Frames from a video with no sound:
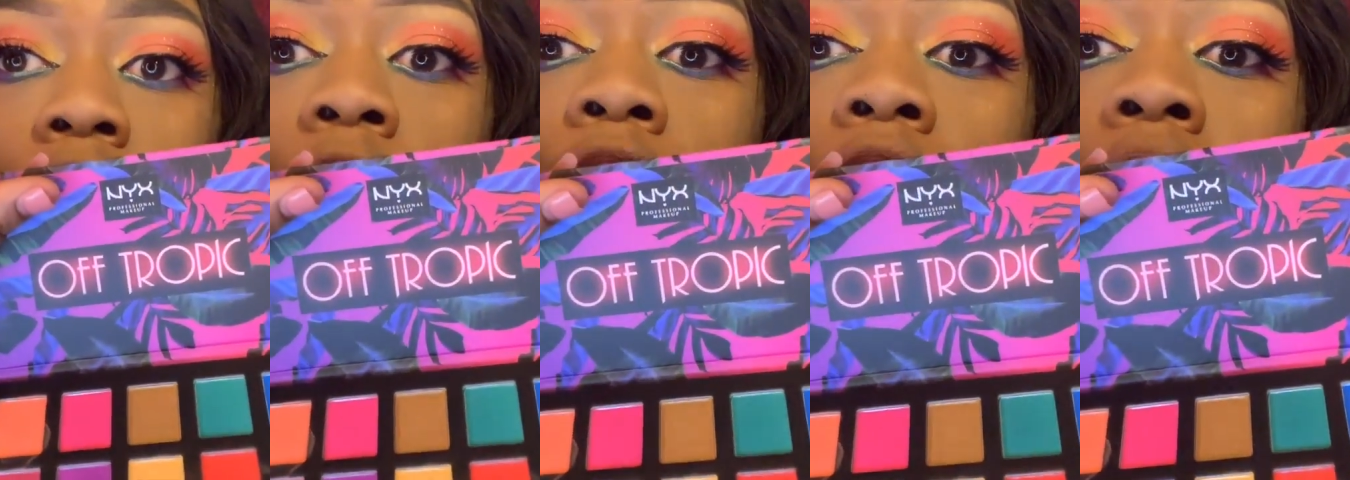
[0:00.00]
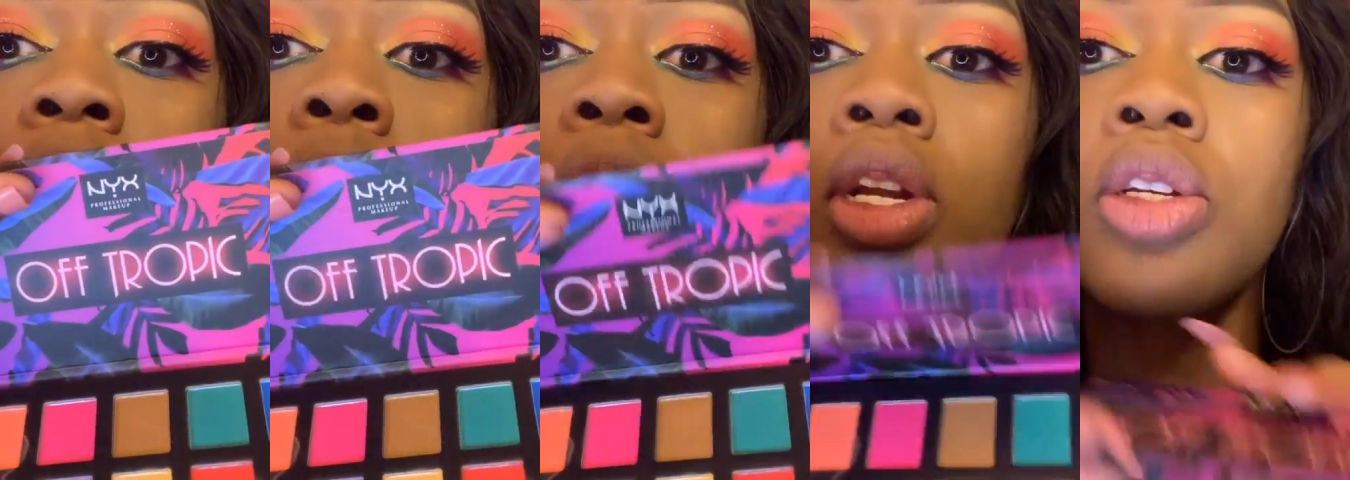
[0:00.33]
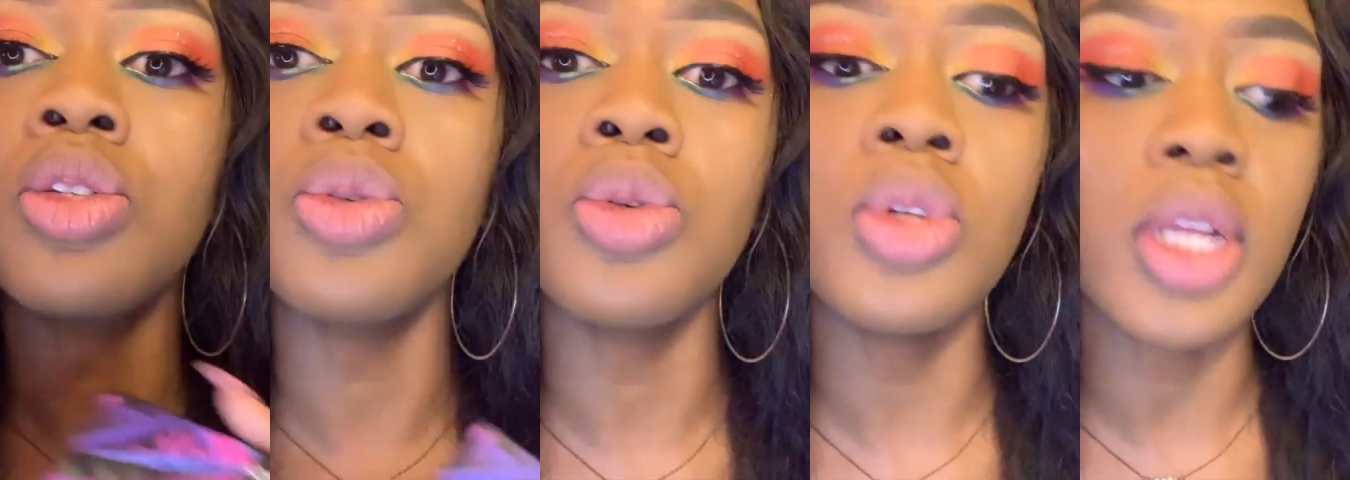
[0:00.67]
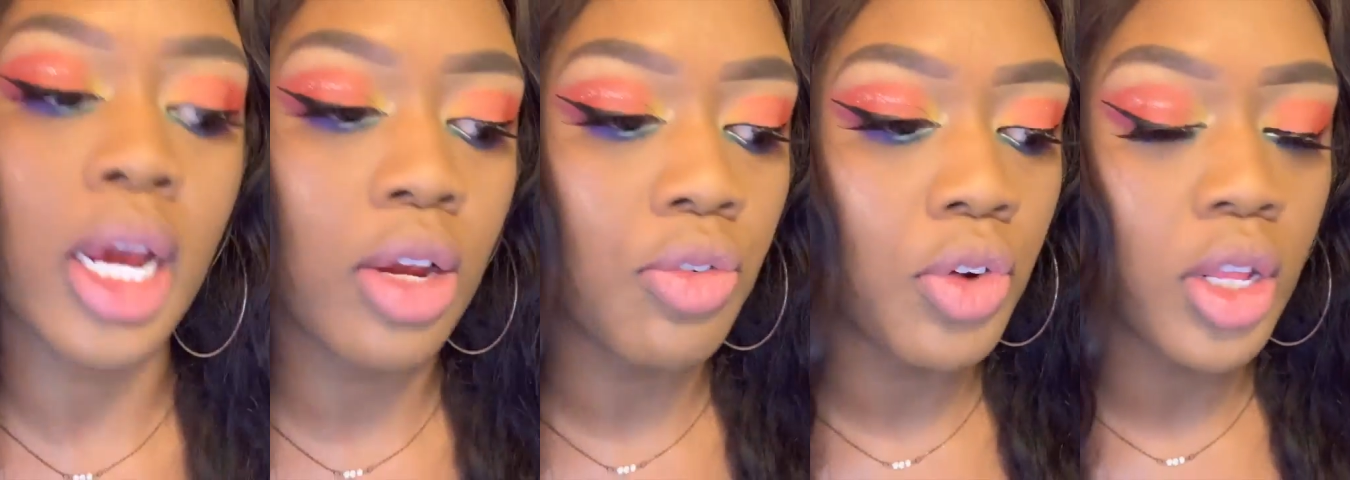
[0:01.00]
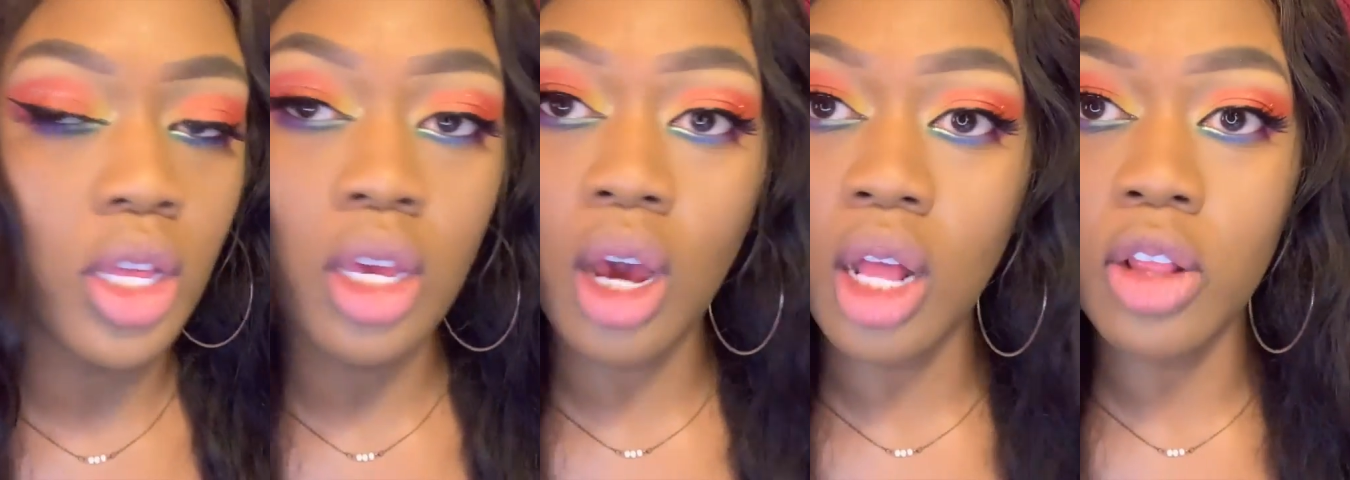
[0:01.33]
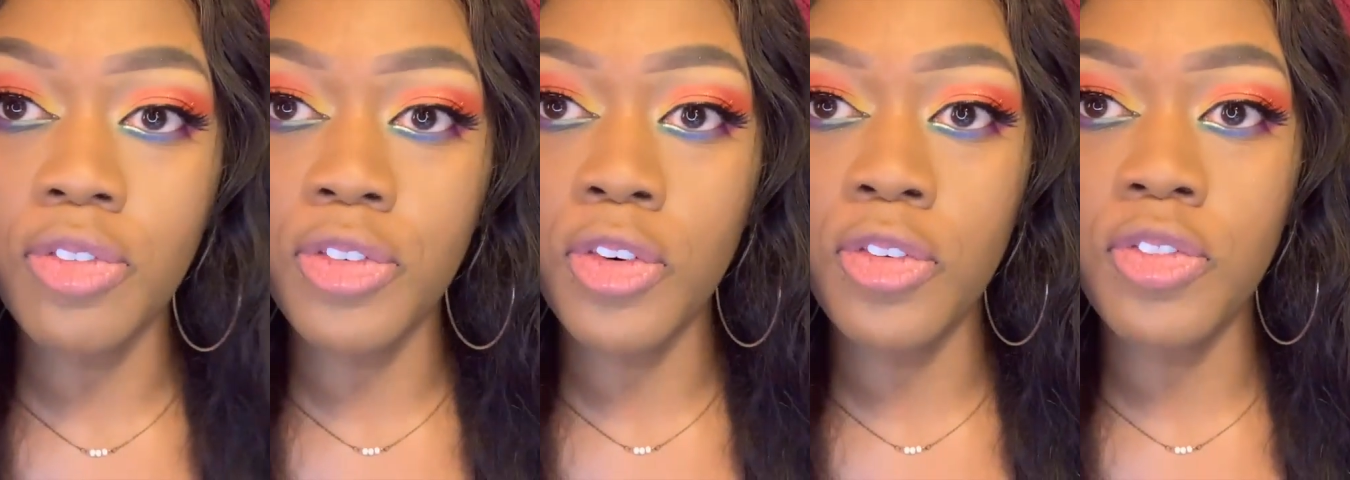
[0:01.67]
So if y'all want to do like really
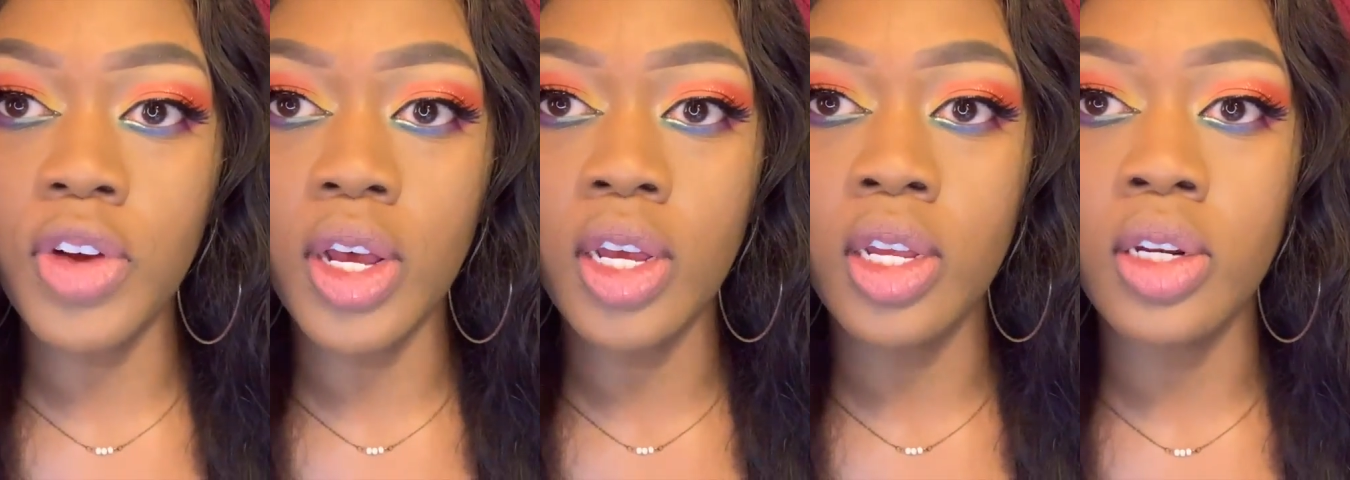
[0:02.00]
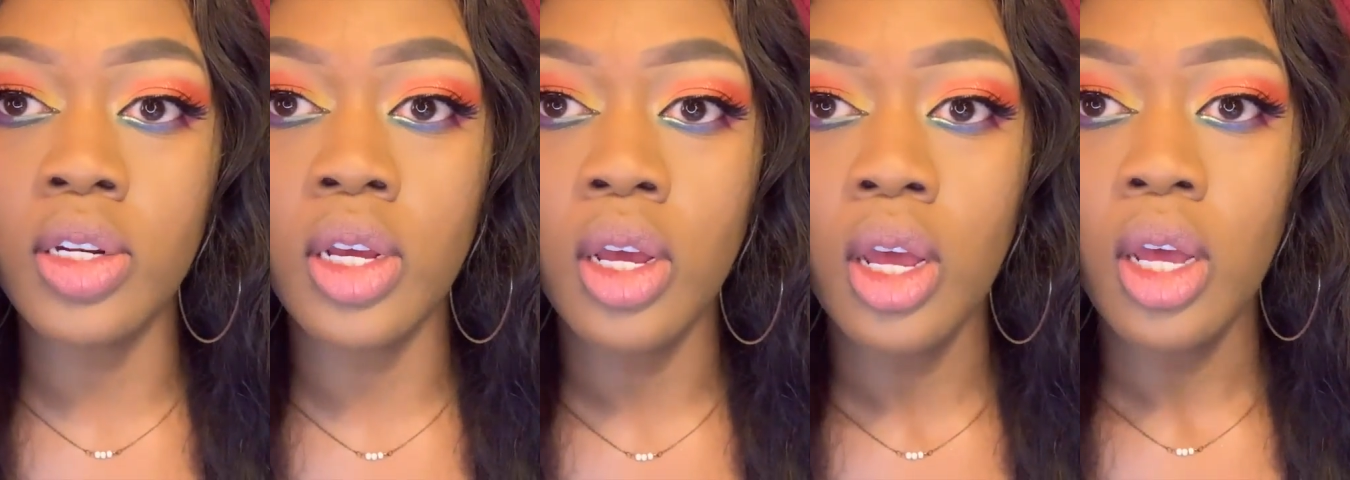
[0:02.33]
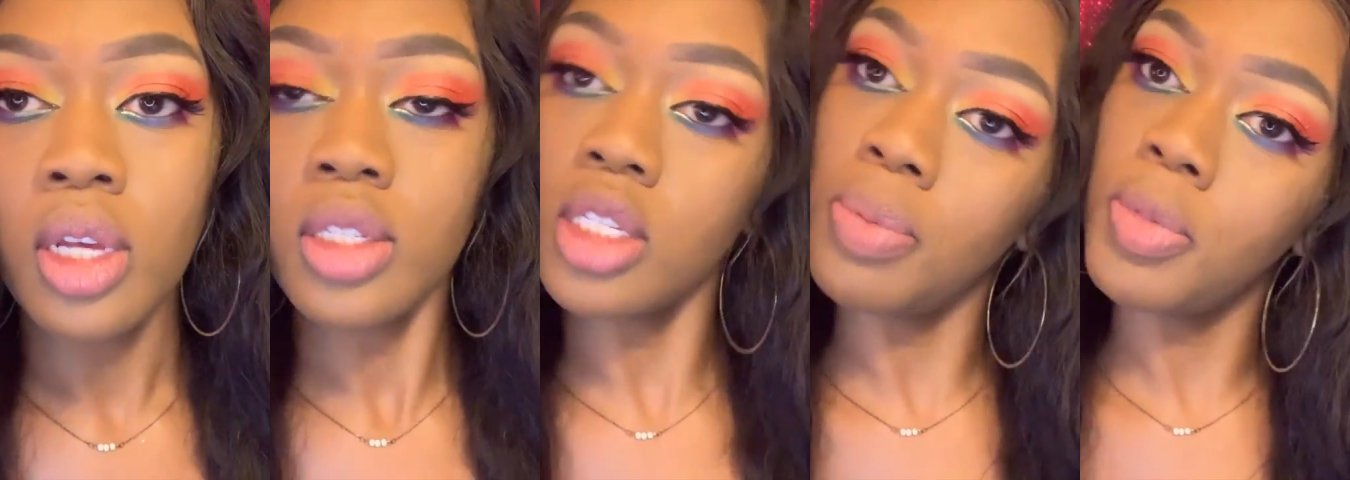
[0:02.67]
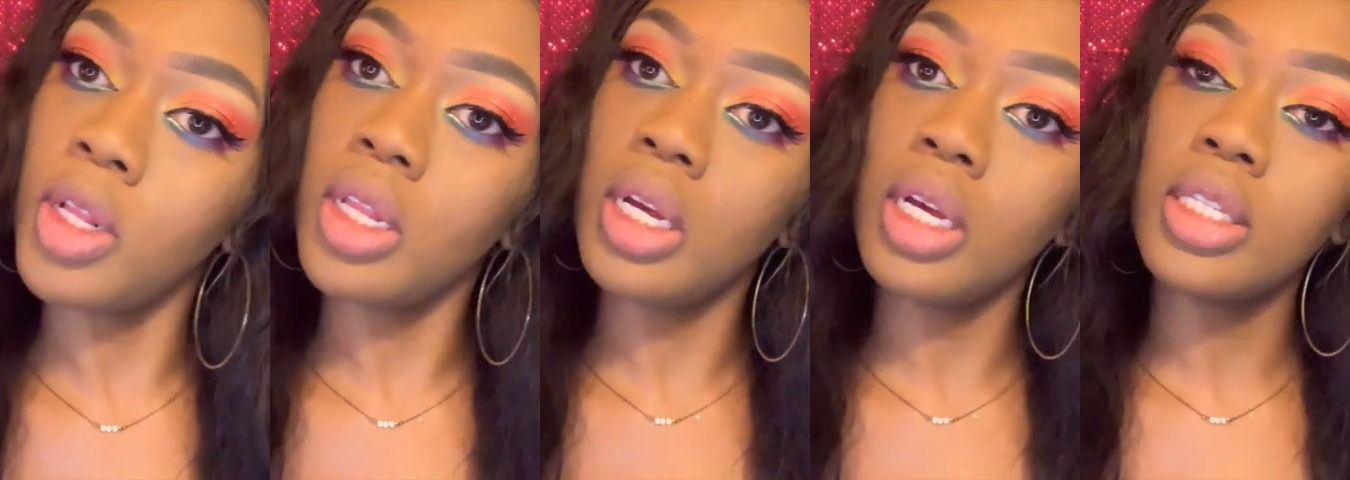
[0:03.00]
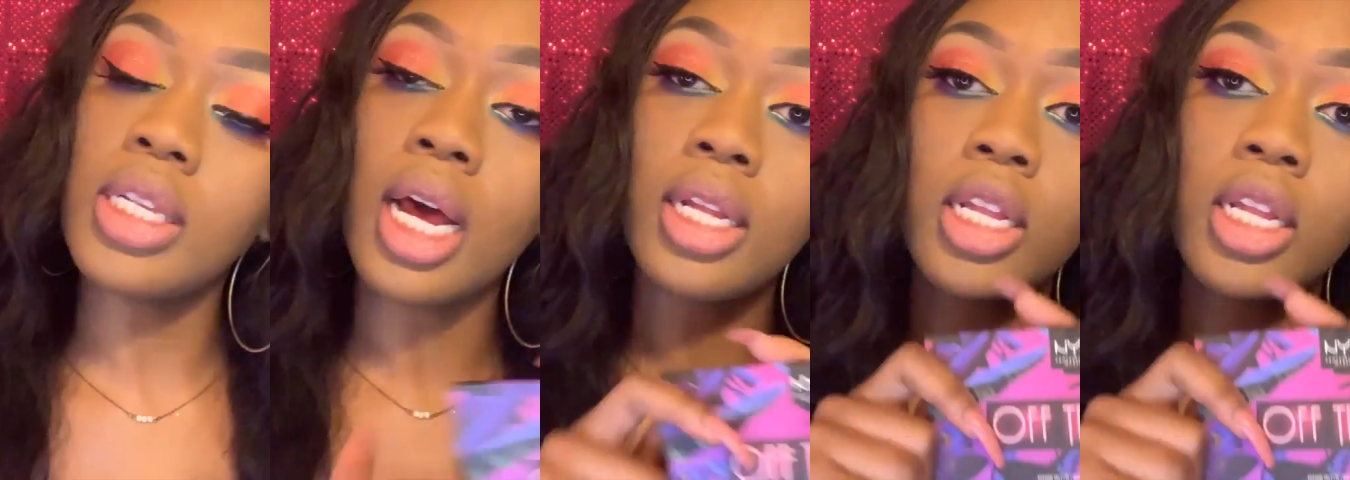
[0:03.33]
colorful, fun summer looks,